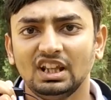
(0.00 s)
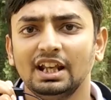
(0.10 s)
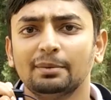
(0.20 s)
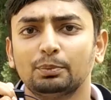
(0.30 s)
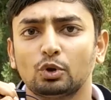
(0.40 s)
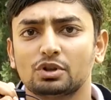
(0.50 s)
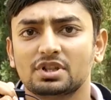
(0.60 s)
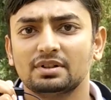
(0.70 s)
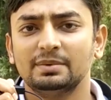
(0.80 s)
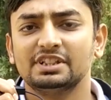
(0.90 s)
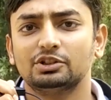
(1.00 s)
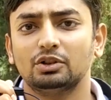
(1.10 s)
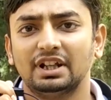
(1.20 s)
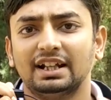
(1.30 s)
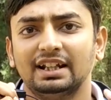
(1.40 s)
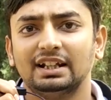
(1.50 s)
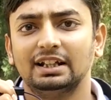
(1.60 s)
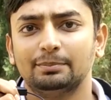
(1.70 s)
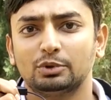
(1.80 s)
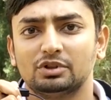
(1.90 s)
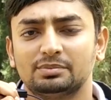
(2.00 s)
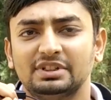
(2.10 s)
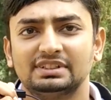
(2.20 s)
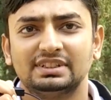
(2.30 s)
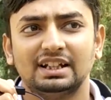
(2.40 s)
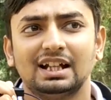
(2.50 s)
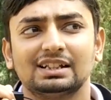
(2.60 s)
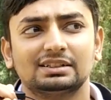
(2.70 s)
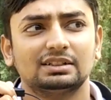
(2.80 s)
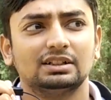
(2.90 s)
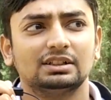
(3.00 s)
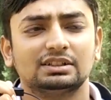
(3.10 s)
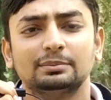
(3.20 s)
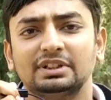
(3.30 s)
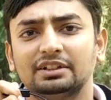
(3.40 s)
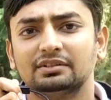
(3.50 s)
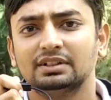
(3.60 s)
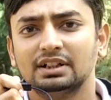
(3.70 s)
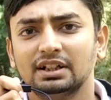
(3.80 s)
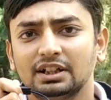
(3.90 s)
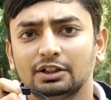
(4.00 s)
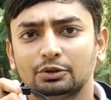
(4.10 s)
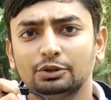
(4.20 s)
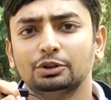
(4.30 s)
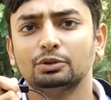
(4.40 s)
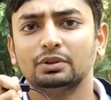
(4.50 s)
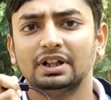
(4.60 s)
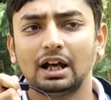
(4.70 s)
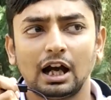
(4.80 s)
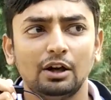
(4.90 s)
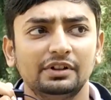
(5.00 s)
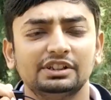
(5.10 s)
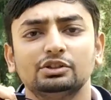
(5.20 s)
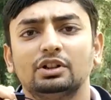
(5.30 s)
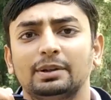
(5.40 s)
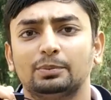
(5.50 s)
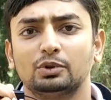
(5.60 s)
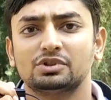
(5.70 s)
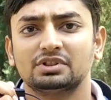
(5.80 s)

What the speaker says: approach, means your technical approach, means they ask something to you, and how is your approach.